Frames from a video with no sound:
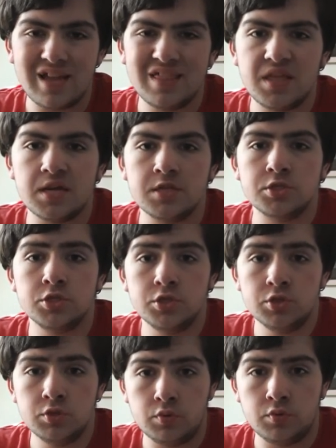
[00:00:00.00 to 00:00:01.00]
that is
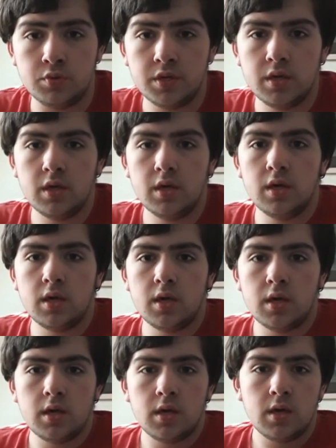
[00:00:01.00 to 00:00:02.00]
soon.
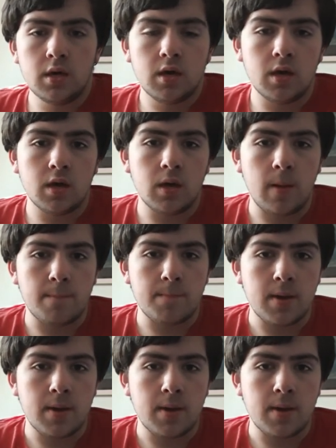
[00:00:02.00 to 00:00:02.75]
My